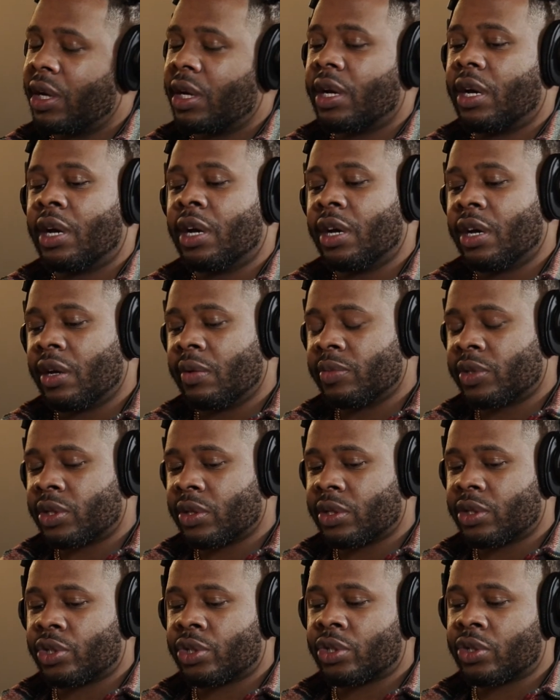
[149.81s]
Um, so
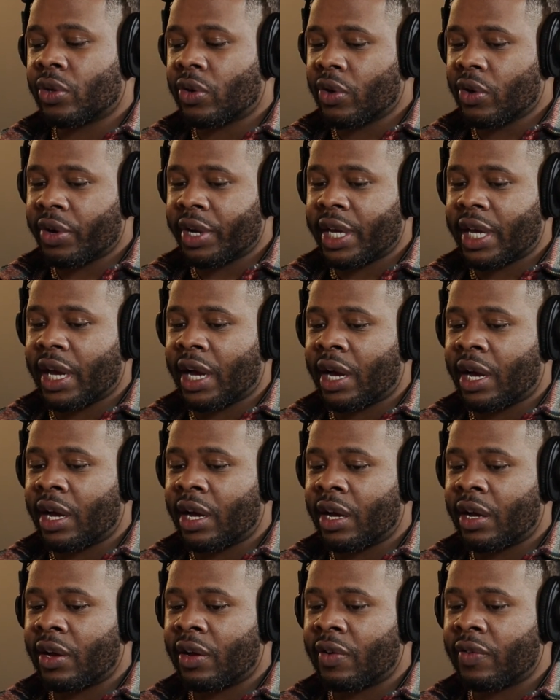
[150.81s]
the story
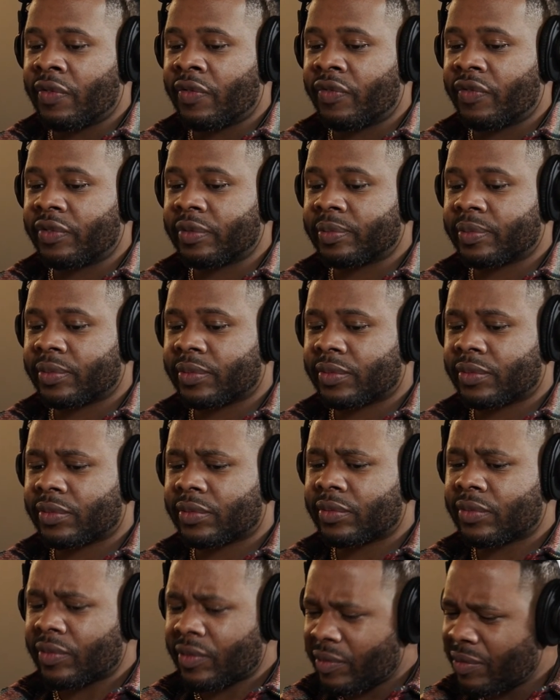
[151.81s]
of
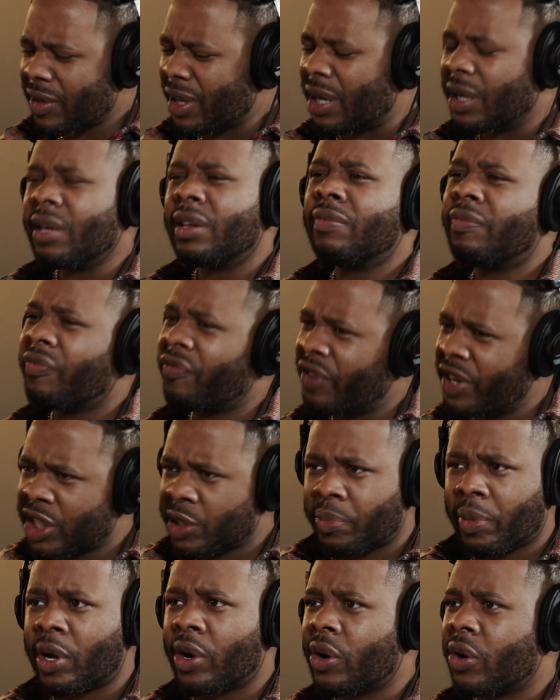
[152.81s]

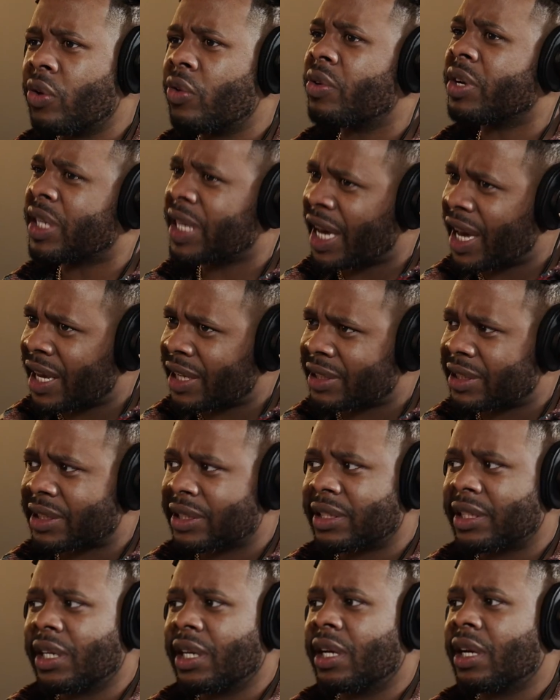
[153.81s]
fishbowl,
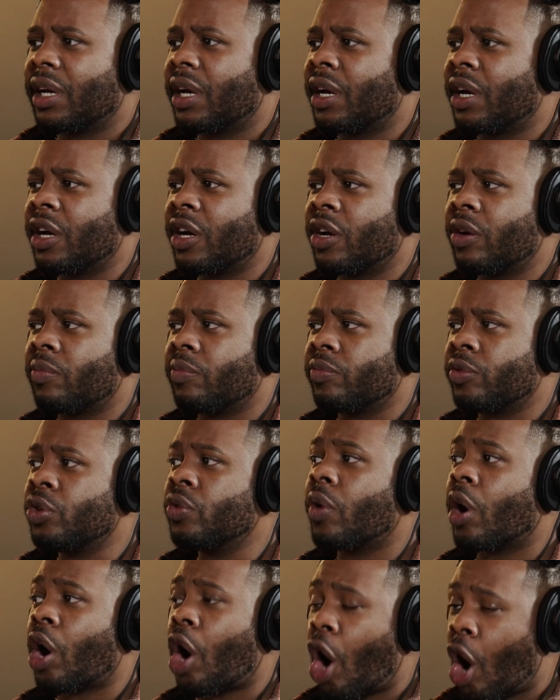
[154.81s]
yes, um, you
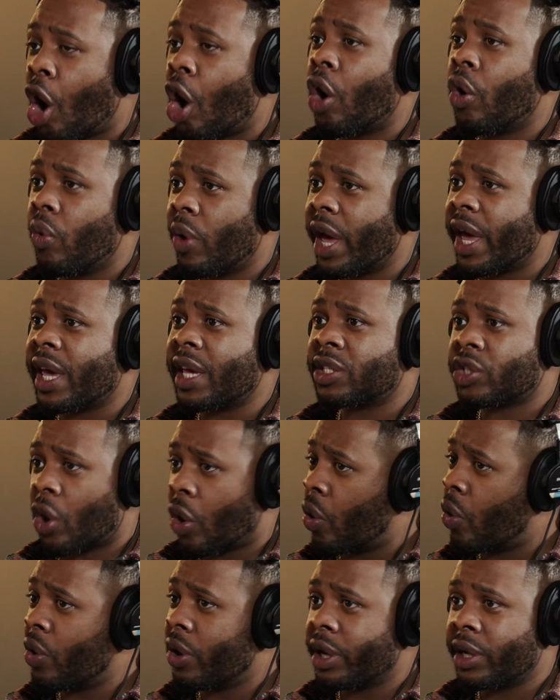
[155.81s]
are always
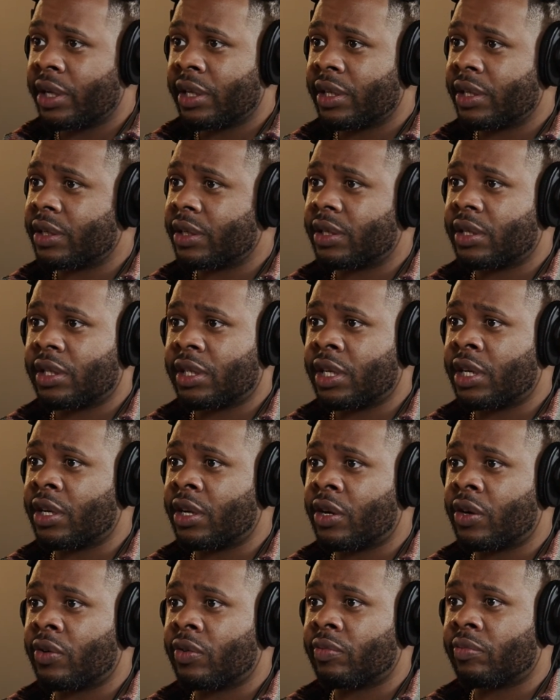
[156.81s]
on. You
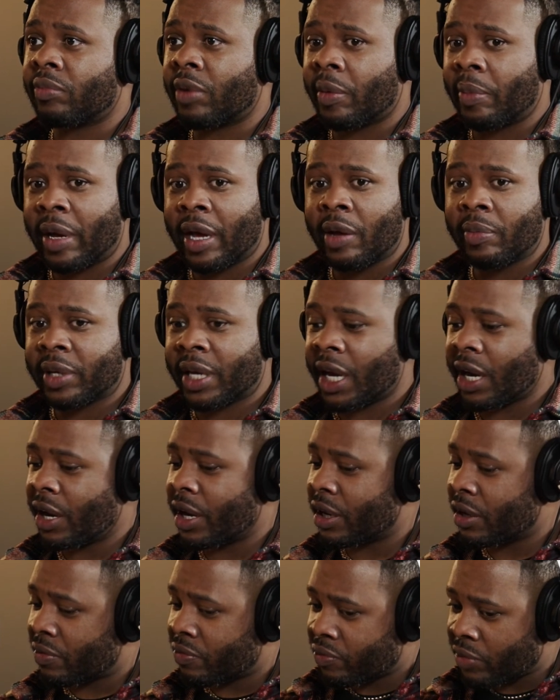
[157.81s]
know, my mom
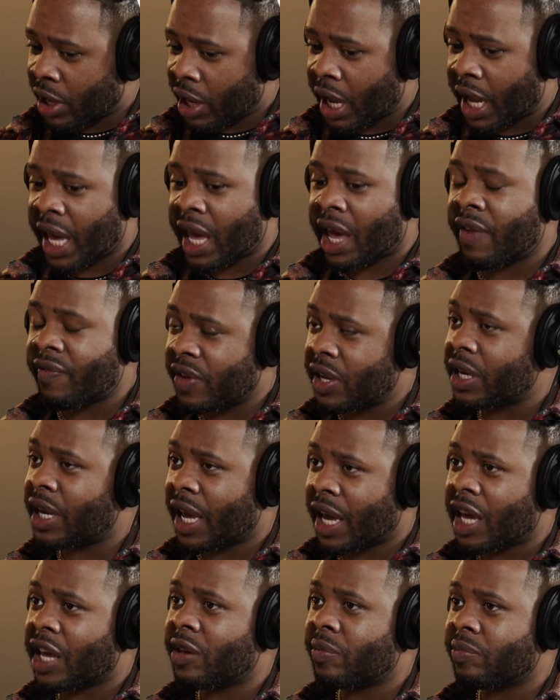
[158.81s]
carried a, a heavy
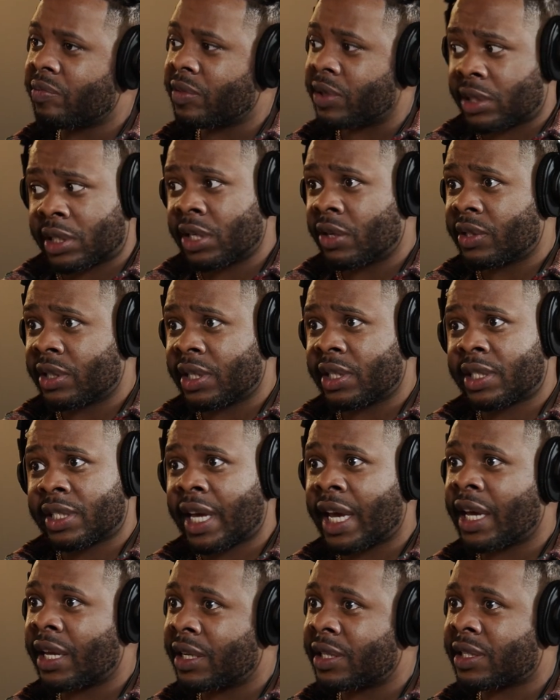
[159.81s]
name still to this
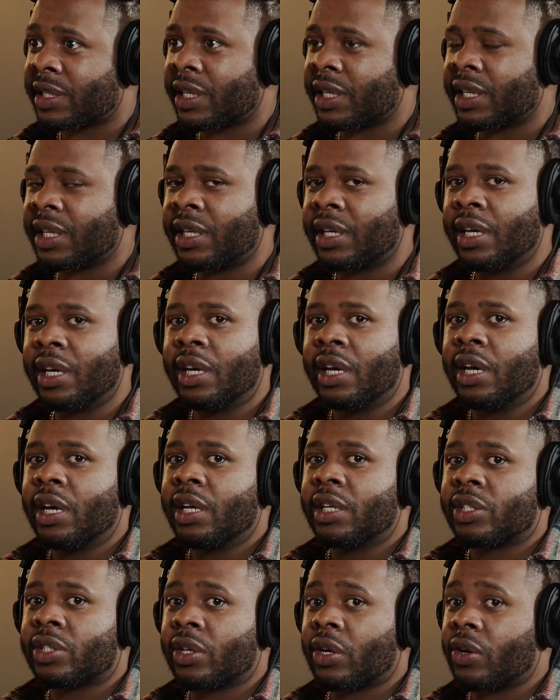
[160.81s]
day in the city.
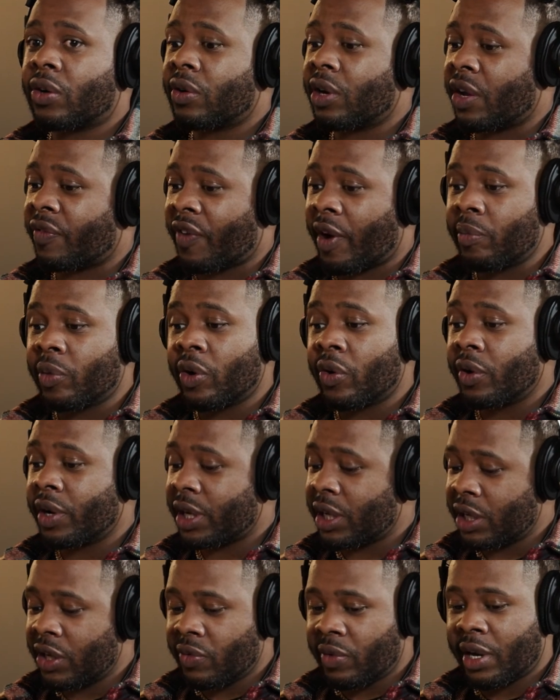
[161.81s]
So if I'm going
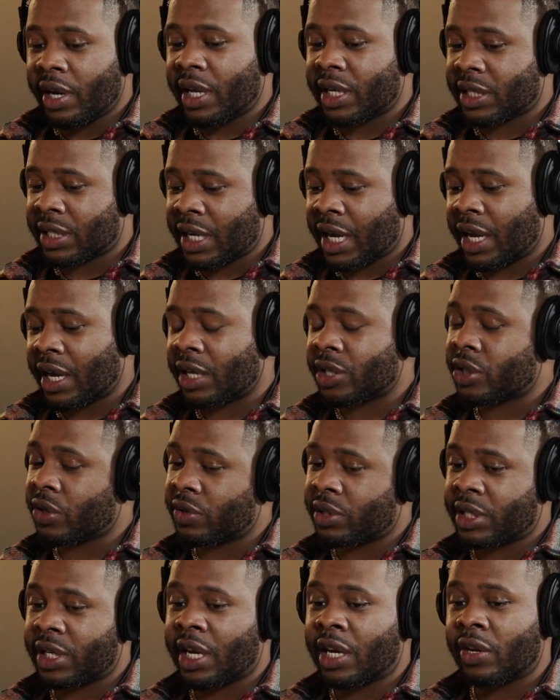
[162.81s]
anywhere that's not
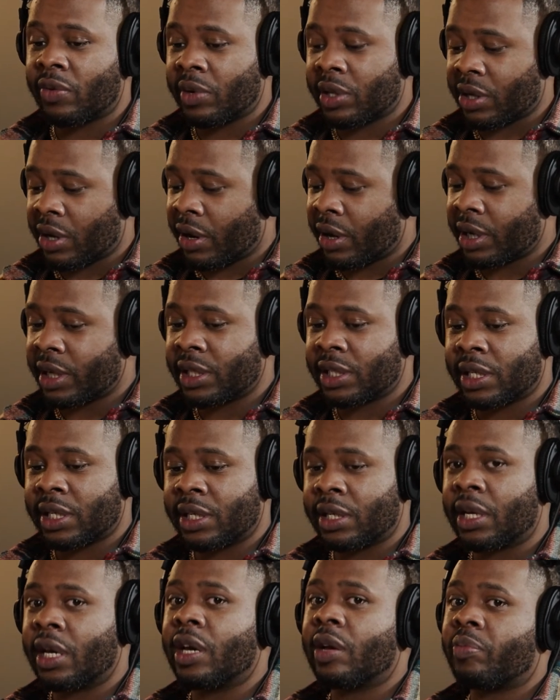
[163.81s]
associated with Arlington,
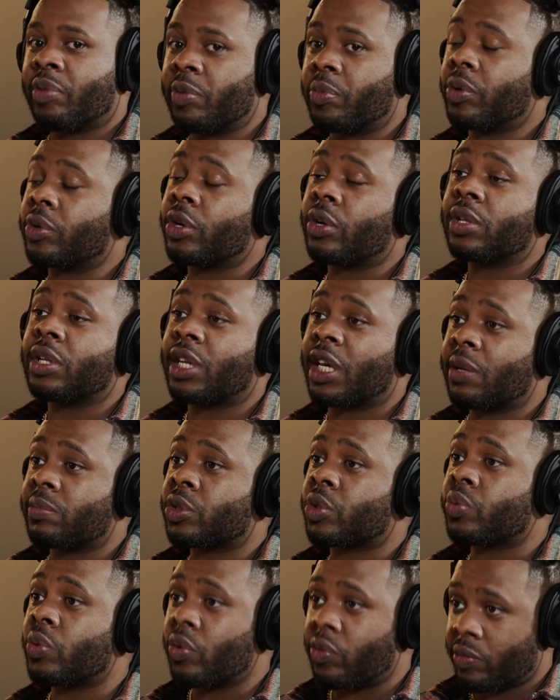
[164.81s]
people know the name
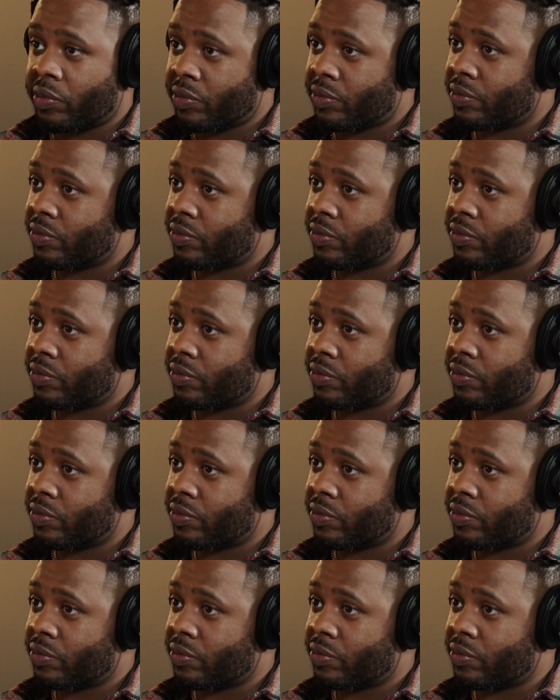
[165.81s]
Swoope.